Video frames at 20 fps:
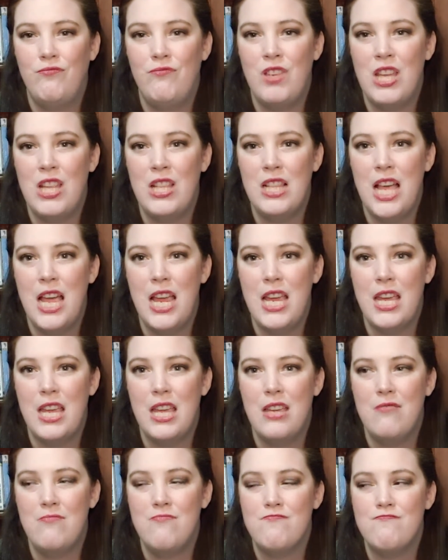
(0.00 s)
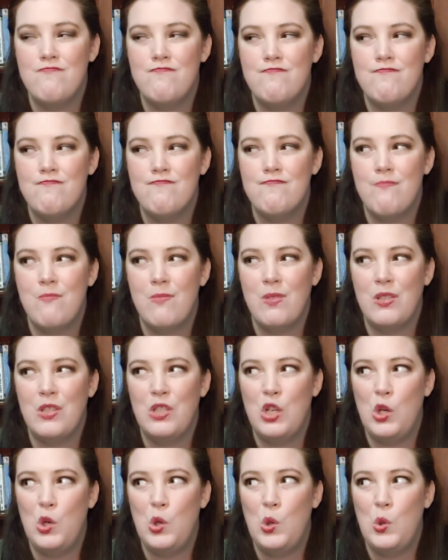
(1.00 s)
didn't like it.
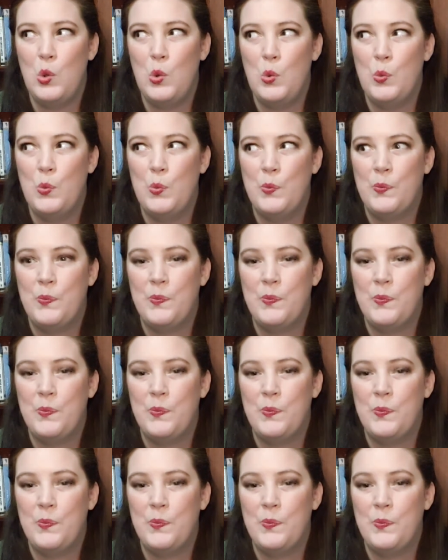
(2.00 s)
So,